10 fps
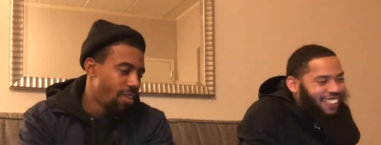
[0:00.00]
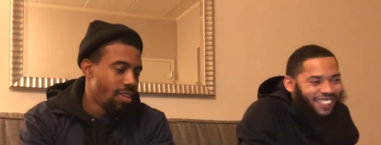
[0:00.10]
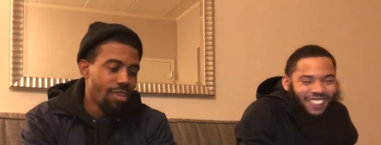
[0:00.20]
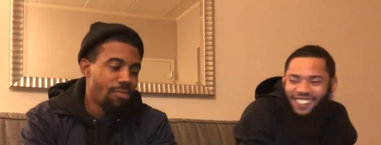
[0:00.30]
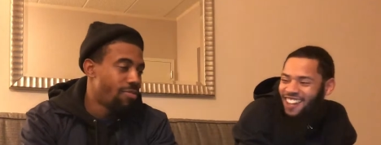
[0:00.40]

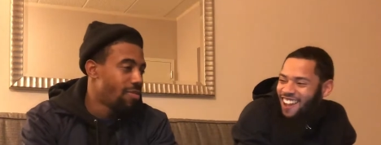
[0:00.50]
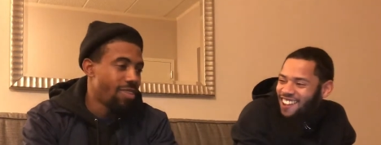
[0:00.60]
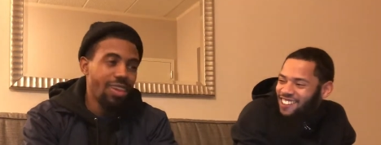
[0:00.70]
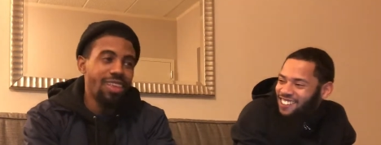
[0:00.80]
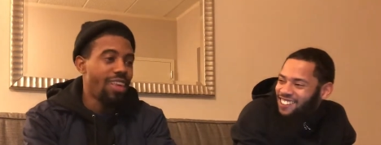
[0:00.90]
Speaker 1: Listen,
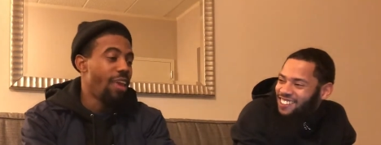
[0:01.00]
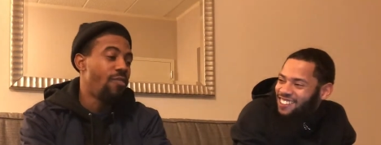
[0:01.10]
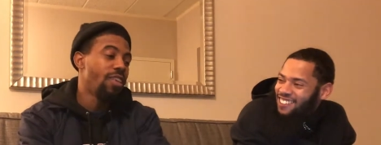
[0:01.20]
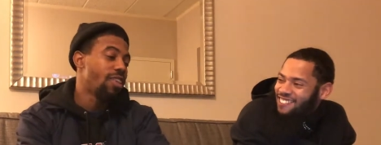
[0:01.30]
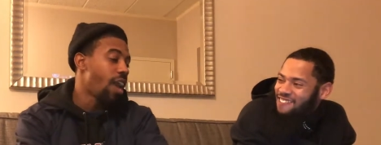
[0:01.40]
listen.
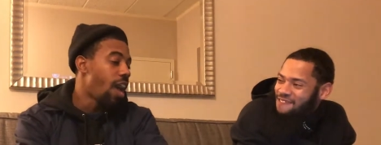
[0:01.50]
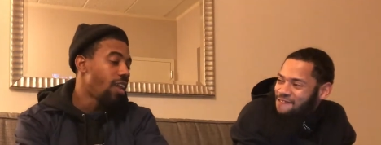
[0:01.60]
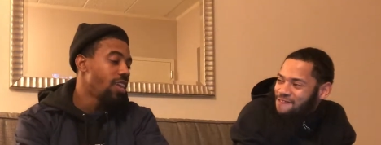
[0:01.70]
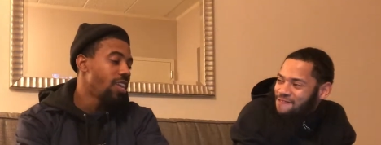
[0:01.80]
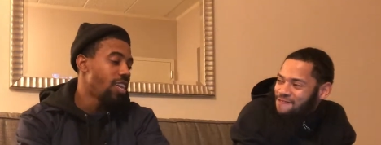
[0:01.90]
If it's
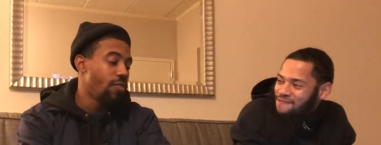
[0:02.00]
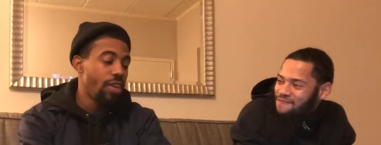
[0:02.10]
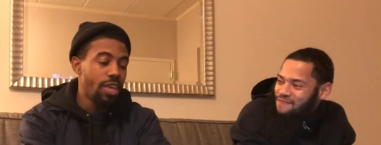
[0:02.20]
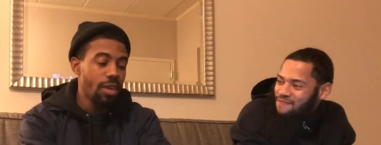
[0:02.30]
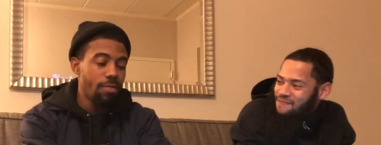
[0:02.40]
Kyler and
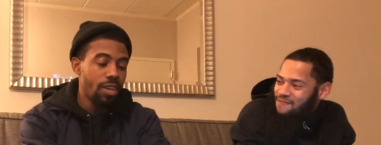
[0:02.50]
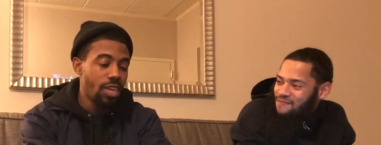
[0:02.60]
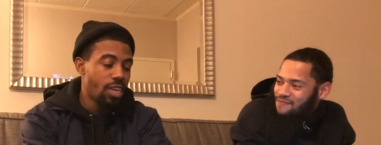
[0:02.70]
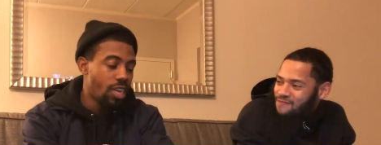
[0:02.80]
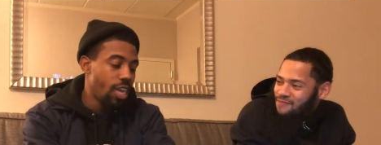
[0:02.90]
shit, if he keep
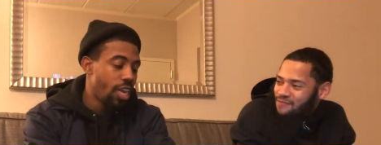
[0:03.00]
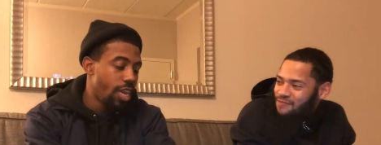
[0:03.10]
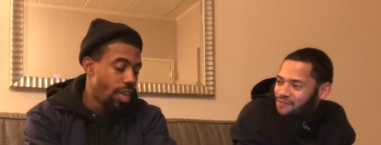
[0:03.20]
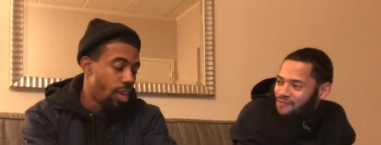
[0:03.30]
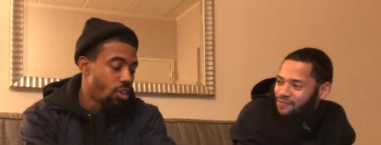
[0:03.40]
this the shit,
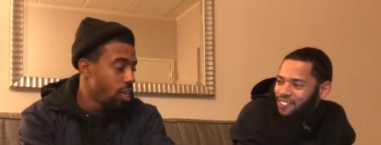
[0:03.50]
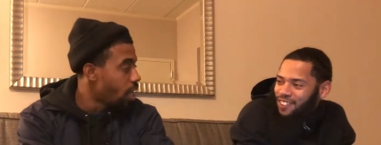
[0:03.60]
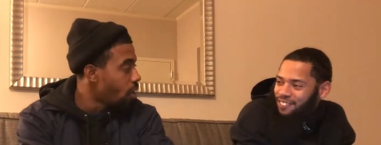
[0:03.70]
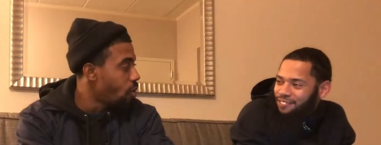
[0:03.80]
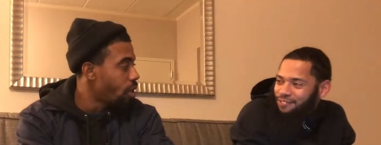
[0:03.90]
he got the
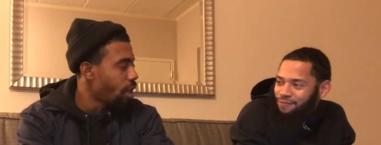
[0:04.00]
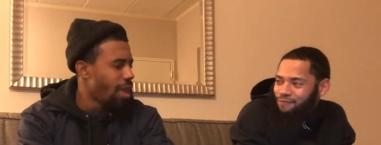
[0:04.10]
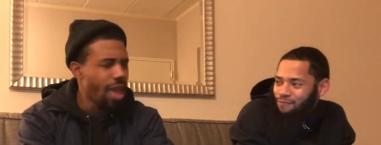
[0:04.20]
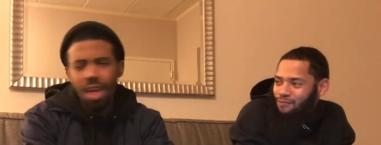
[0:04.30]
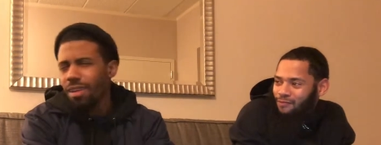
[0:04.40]
energy he got going.
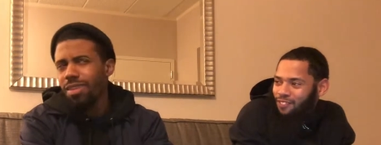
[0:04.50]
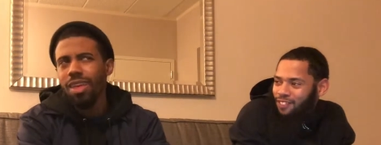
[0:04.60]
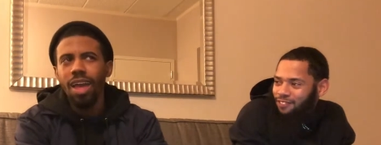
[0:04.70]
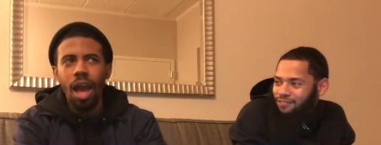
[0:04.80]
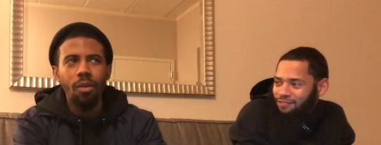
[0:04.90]
Now,
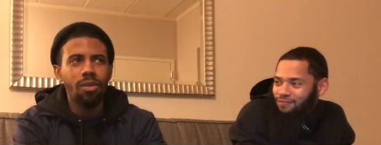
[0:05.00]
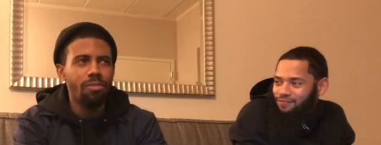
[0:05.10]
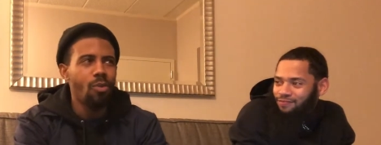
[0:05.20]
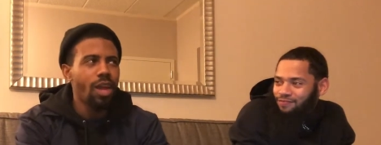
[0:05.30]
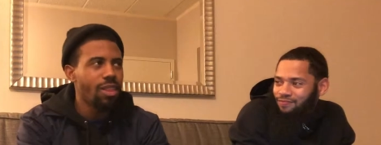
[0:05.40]
hell yeah, I
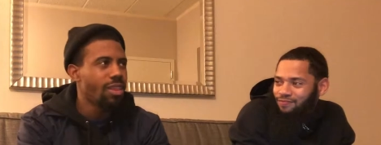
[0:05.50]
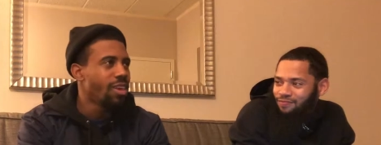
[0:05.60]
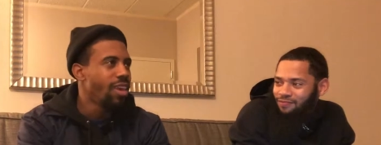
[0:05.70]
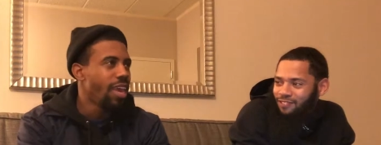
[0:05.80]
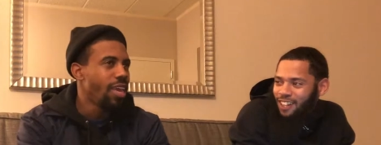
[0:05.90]
would what.
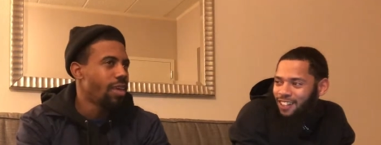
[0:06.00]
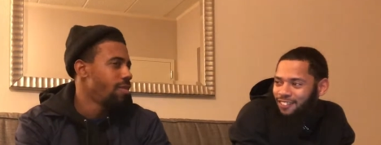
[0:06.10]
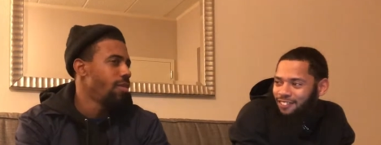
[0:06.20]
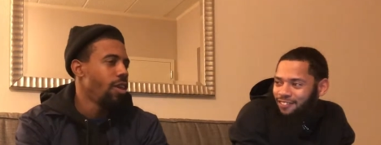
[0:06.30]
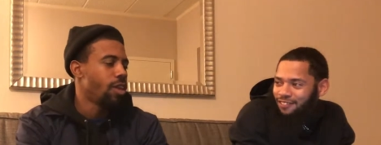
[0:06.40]

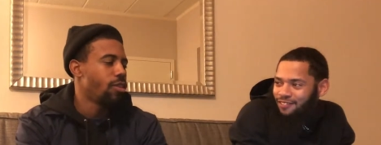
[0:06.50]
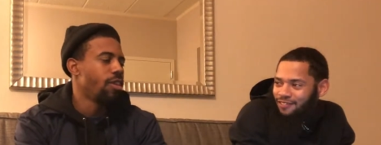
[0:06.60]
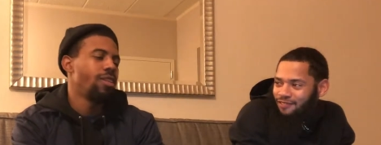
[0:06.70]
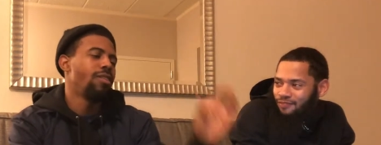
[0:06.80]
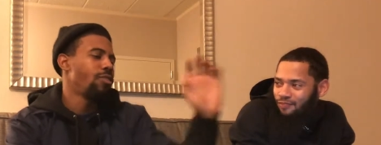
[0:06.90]
Right. Yeah,
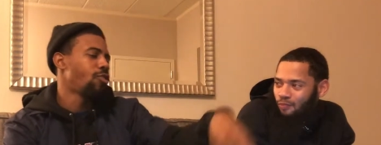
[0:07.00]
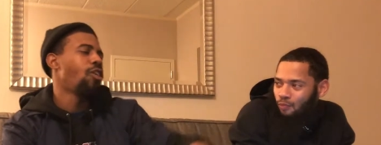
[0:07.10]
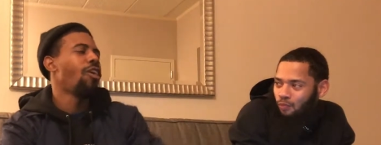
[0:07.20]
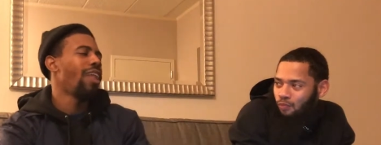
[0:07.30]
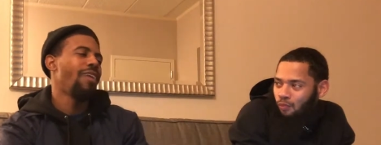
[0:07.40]
yeah.
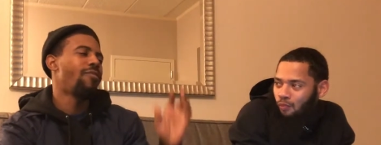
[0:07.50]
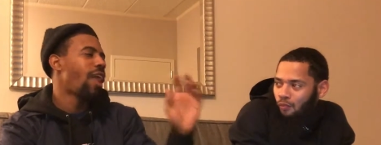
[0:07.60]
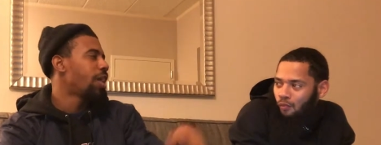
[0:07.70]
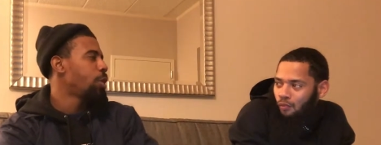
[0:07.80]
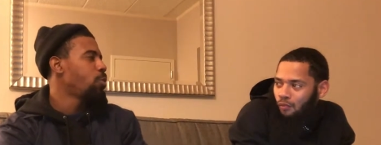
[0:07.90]
Just talk all
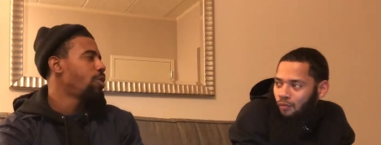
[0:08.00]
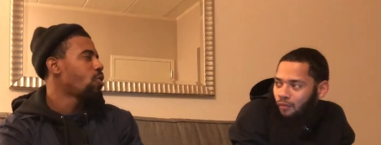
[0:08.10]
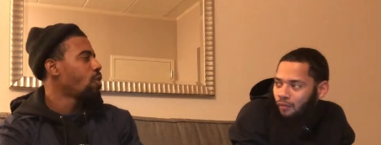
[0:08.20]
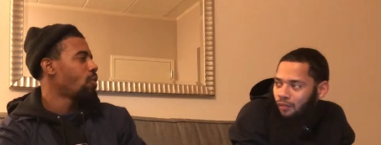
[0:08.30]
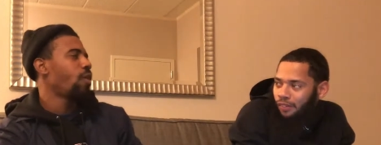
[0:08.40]
that fly shit you
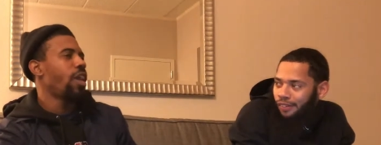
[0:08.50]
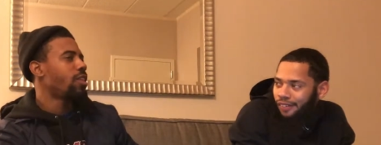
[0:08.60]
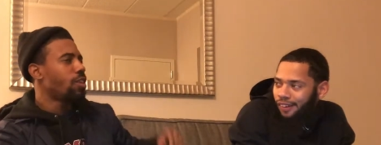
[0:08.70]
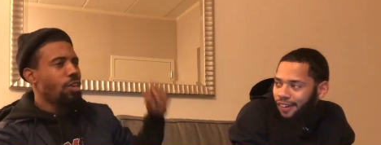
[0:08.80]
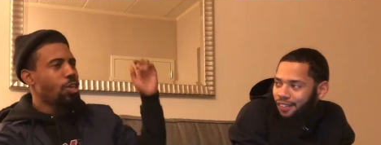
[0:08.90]
be talking
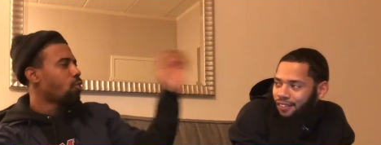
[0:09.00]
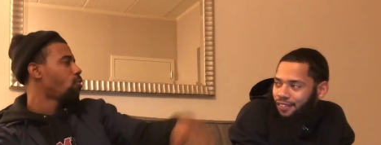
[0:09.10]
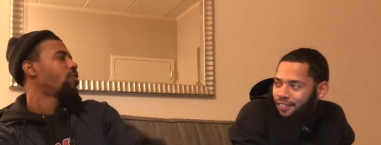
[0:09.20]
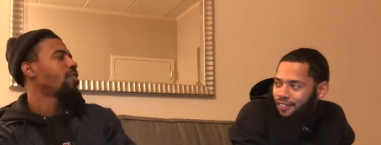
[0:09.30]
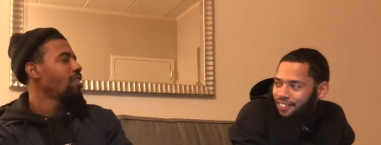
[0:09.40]
on Ace Hood
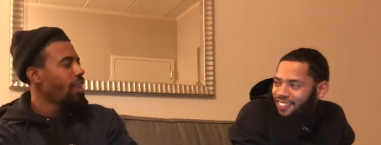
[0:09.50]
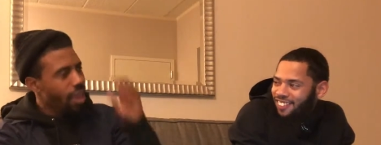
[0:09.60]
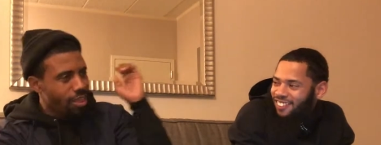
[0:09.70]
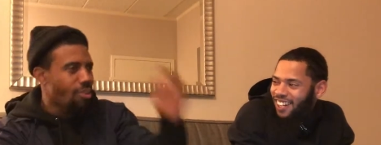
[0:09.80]
Jones and yeah,